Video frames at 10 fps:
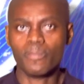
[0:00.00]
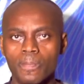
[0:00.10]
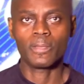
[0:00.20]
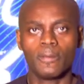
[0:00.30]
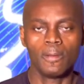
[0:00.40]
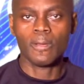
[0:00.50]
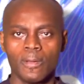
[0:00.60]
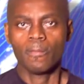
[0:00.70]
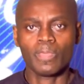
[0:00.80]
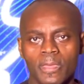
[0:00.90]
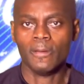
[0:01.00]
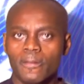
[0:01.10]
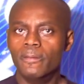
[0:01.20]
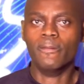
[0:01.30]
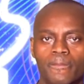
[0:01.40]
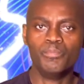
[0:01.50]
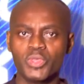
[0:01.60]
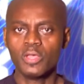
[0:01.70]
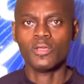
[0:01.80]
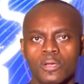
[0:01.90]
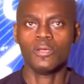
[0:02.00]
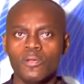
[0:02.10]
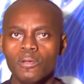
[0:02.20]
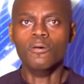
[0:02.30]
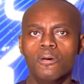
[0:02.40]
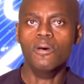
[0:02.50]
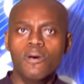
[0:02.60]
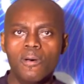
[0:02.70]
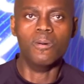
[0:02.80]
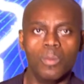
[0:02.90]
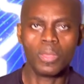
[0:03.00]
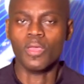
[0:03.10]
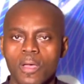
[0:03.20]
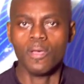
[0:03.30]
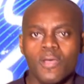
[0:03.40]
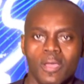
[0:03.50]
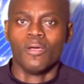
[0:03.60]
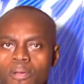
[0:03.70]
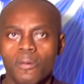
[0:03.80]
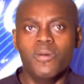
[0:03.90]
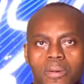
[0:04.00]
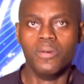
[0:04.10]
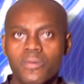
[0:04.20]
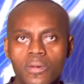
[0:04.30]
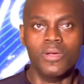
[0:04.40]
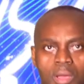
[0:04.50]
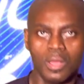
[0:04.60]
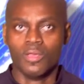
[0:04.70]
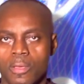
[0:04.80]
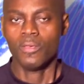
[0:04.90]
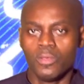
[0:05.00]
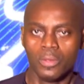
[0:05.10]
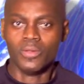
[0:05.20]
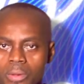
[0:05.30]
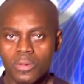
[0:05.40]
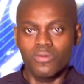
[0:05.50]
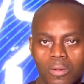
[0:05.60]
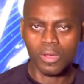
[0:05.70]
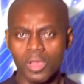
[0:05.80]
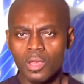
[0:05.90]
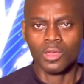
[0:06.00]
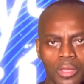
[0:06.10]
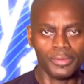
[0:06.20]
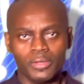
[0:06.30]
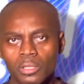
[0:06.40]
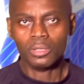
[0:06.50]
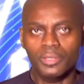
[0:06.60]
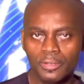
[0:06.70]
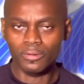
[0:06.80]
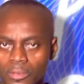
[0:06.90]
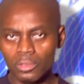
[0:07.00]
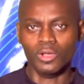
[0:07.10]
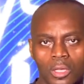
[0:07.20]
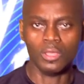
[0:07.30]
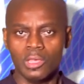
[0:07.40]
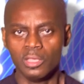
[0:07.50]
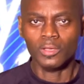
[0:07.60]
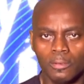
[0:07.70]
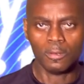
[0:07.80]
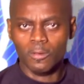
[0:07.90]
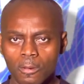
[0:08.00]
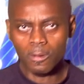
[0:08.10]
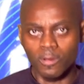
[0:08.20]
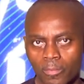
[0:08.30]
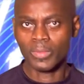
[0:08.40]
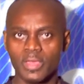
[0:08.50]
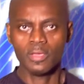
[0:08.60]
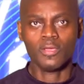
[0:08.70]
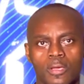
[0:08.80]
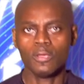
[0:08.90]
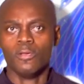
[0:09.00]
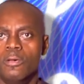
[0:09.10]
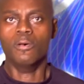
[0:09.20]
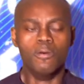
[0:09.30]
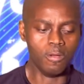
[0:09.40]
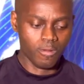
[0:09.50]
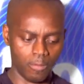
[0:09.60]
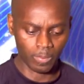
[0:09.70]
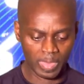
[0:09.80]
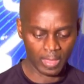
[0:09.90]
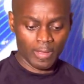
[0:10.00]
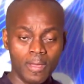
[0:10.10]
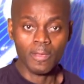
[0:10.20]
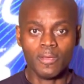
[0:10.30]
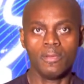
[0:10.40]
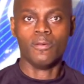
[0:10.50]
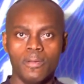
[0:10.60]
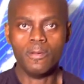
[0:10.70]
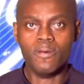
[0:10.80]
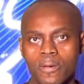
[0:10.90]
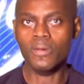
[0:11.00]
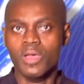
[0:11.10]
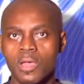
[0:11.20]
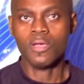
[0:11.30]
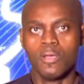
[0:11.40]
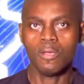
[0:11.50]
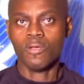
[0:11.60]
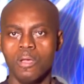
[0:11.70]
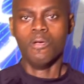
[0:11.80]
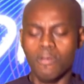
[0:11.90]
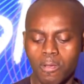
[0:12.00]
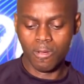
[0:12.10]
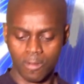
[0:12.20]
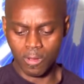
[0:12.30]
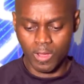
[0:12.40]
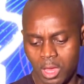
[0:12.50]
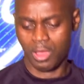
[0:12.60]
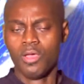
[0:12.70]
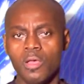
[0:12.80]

So that kind of activity, scheduled and consistent or frequent exercises, 30 minutes and 3 times a week will be the ideal to go with. And